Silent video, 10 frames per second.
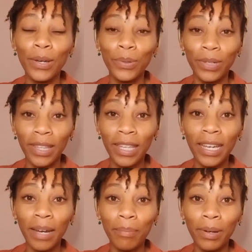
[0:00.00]
could
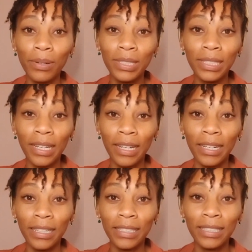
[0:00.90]
think about
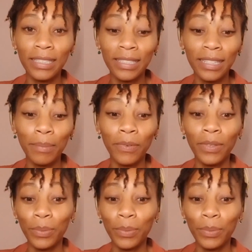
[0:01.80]
and some of the